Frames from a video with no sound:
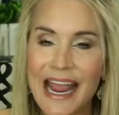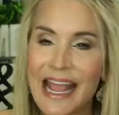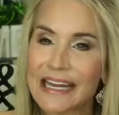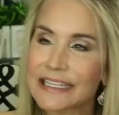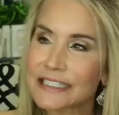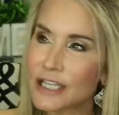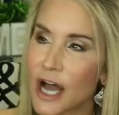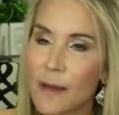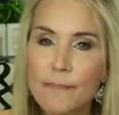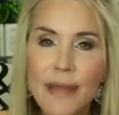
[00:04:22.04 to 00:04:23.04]
And it is
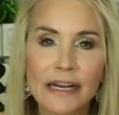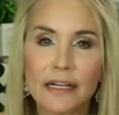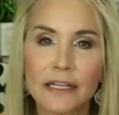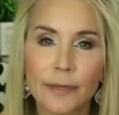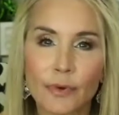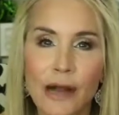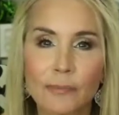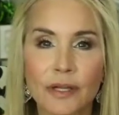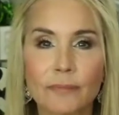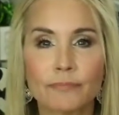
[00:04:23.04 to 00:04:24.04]
not medically a problem,